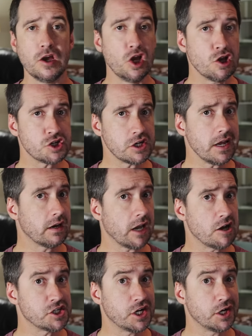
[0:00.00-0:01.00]
usually
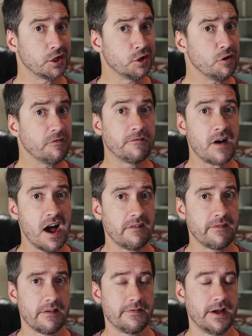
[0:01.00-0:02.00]
closer to
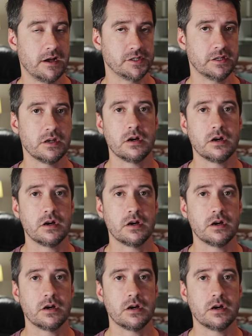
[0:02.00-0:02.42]
5000